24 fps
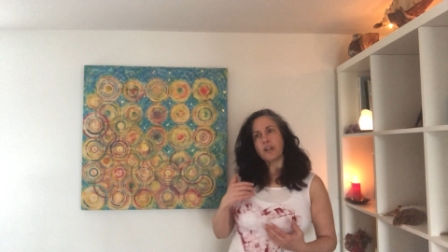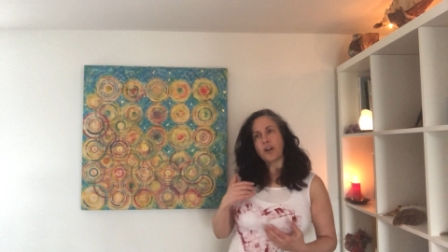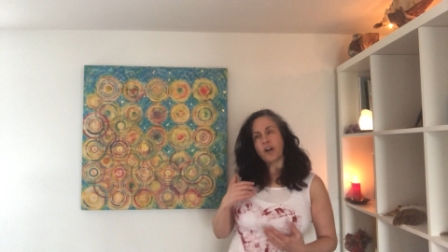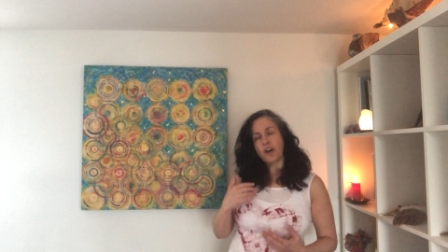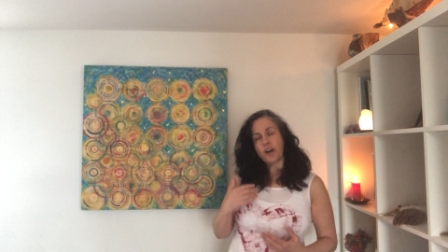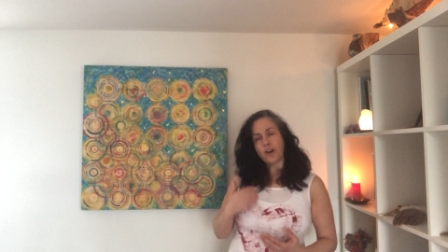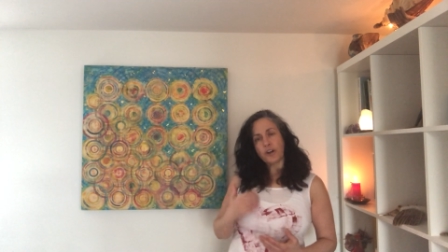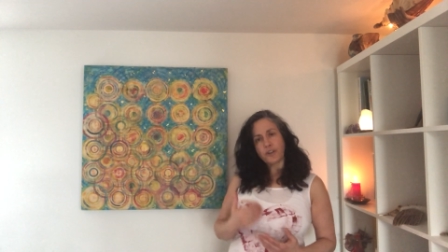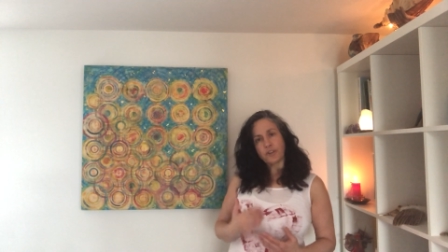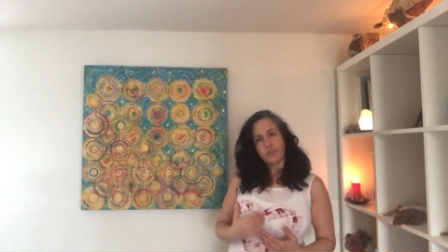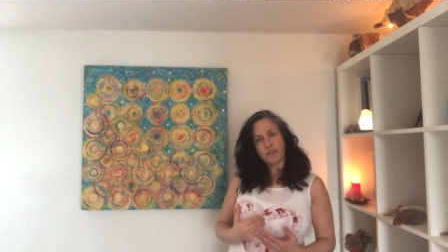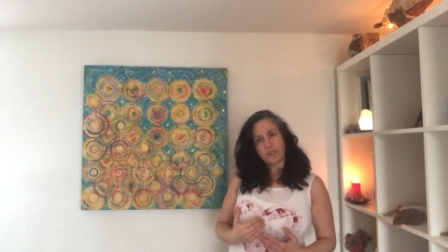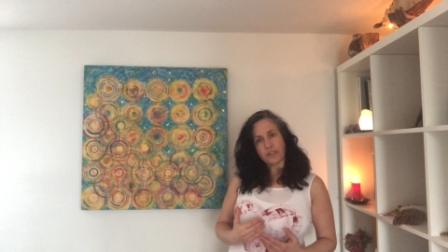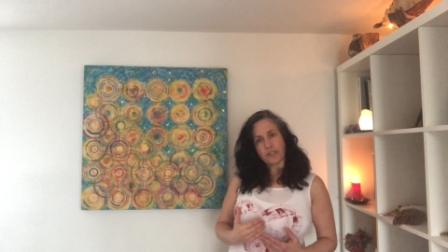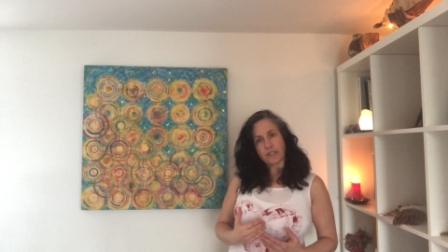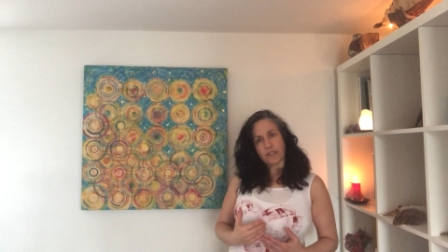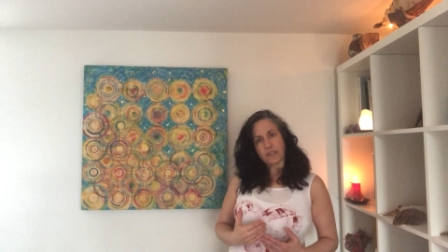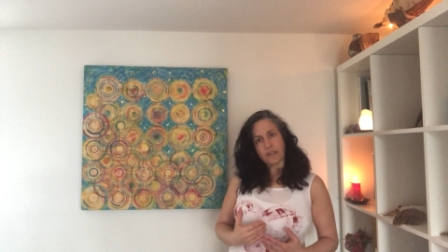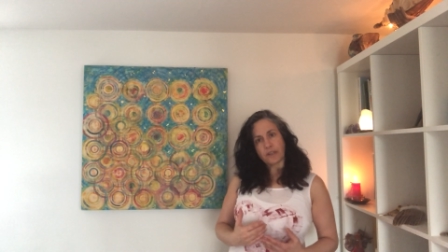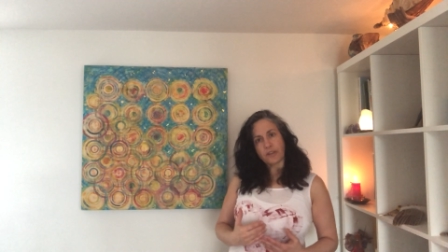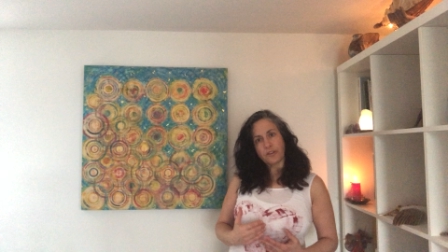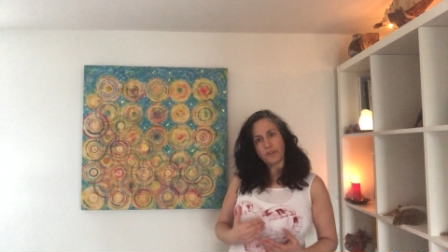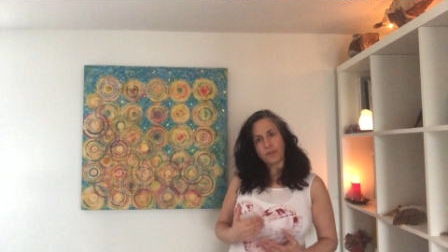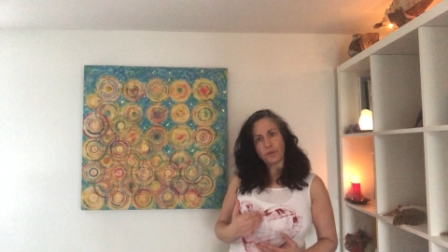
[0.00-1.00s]

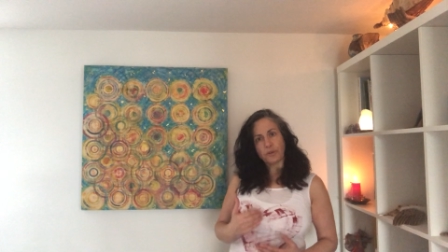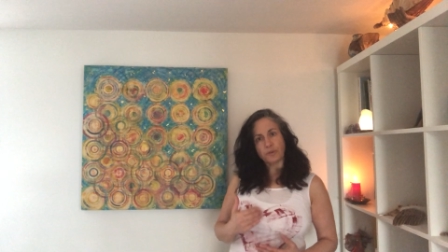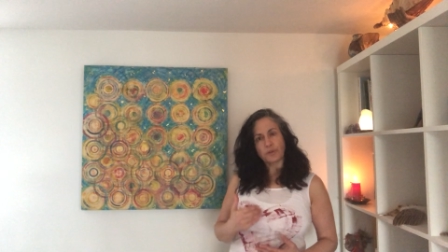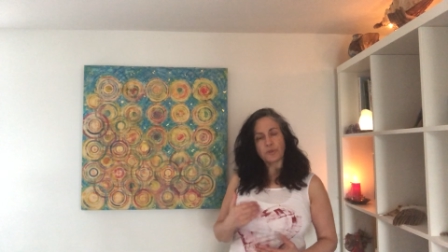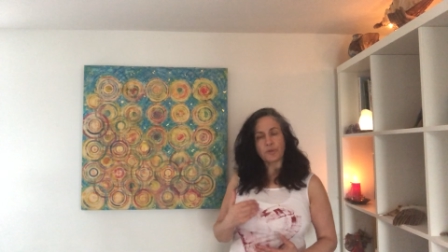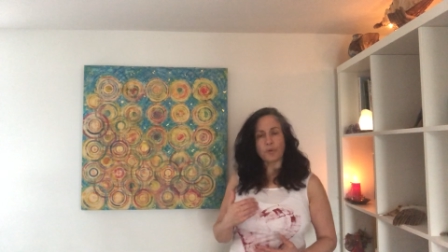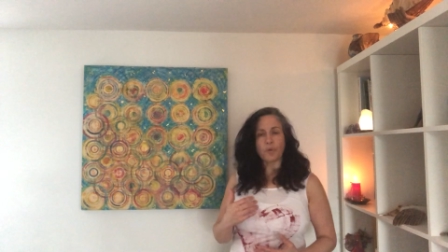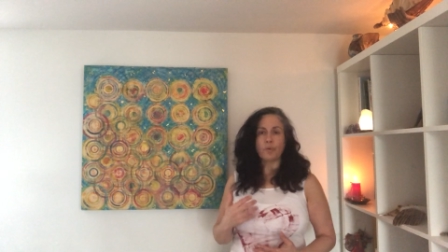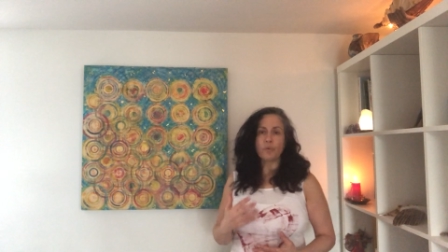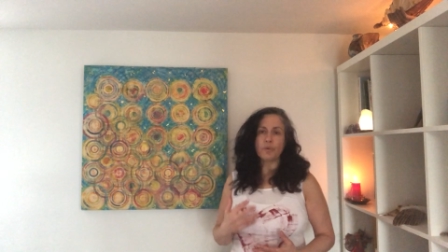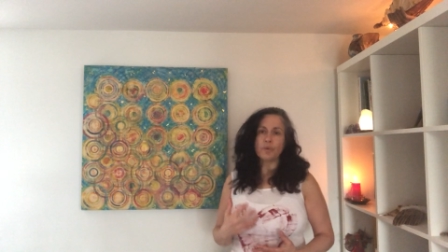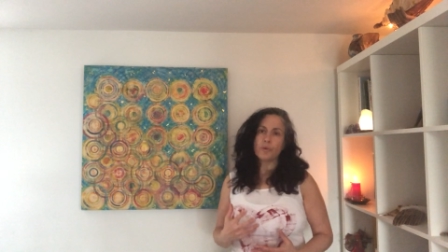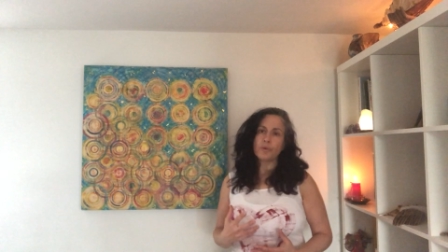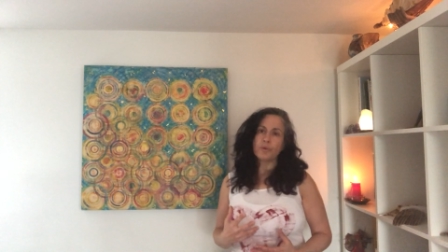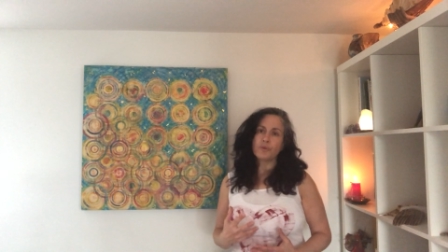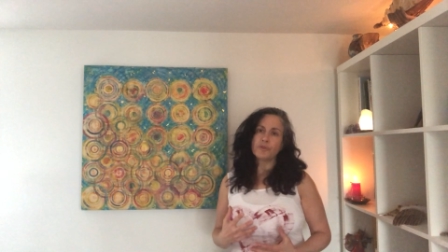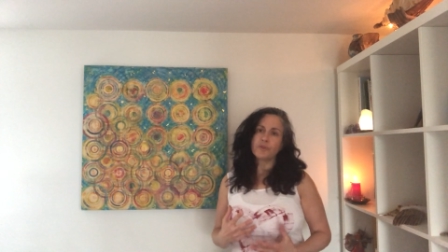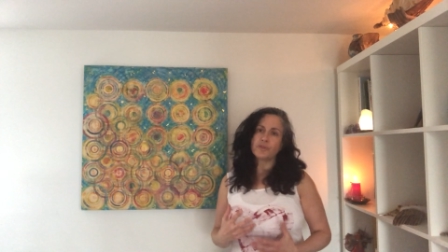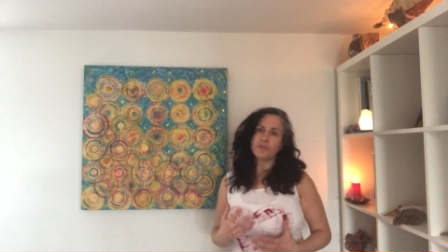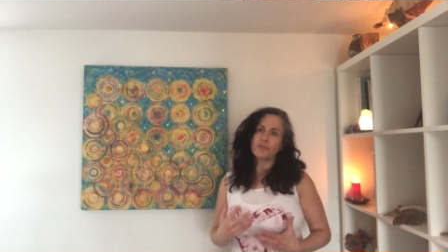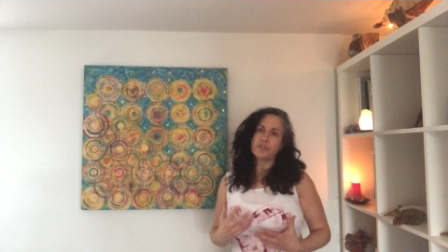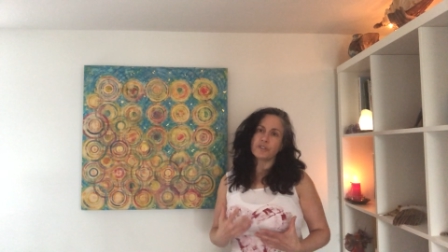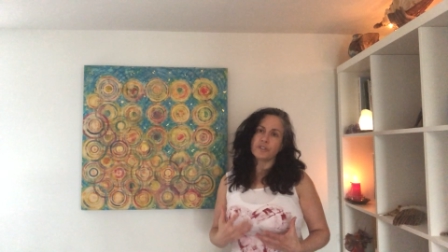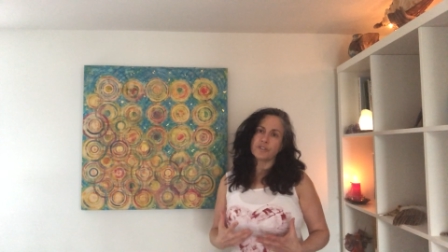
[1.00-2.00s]
honoring those old
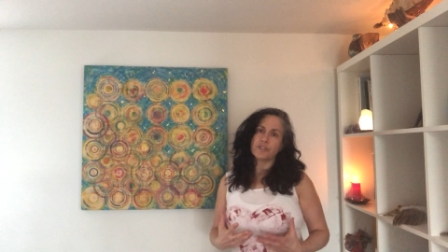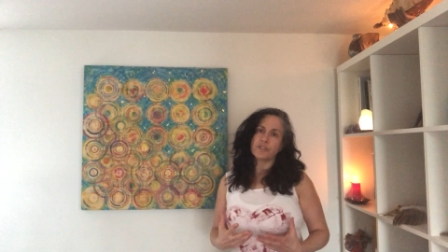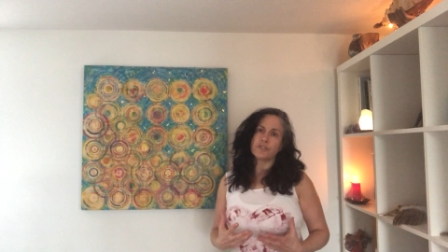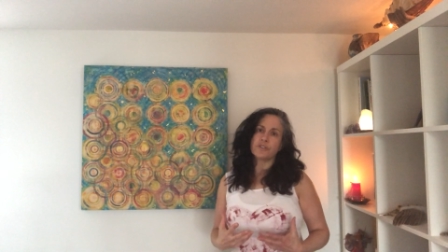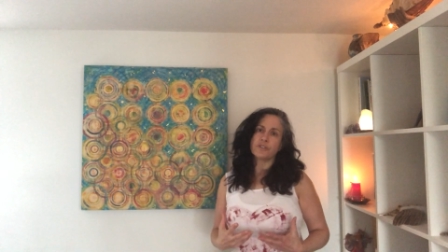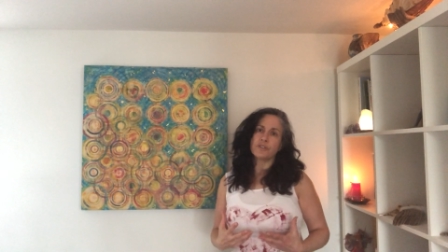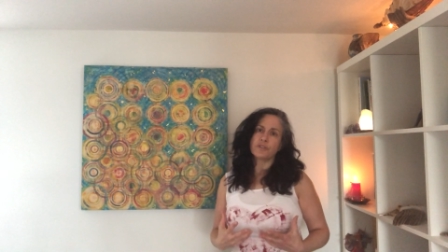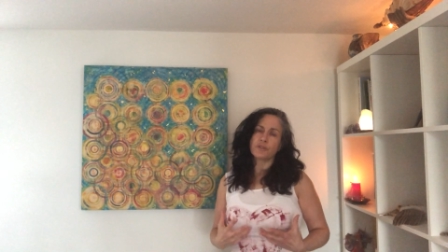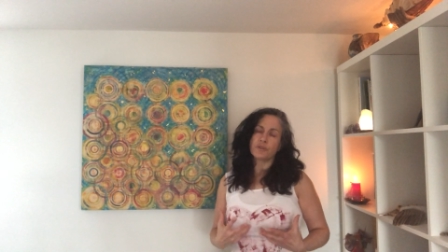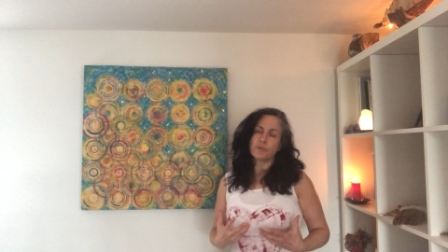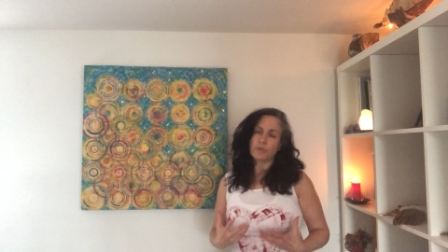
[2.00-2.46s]
traditional